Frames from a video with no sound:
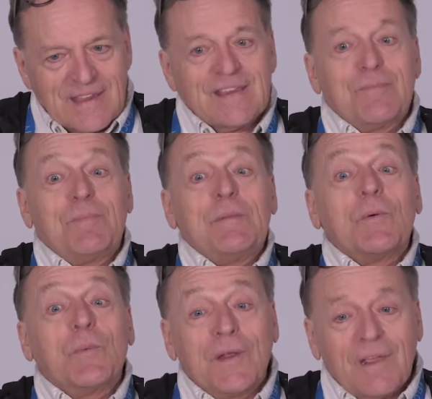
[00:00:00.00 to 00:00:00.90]
and the
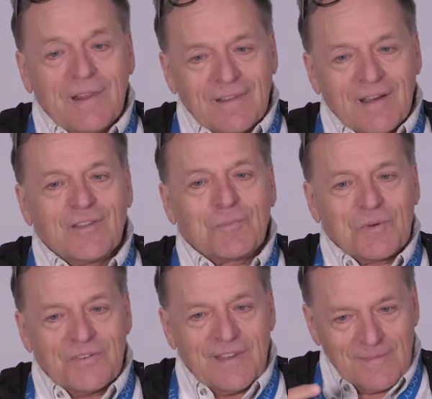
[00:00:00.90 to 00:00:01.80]
people working in the arts
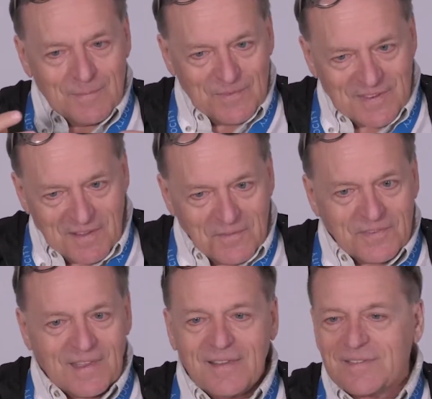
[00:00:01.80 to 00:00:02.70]
perceive
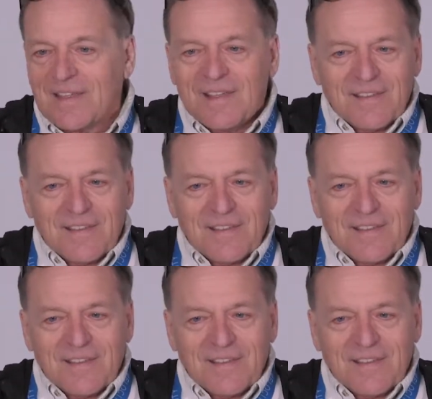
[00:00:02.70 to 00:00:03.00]
themselves as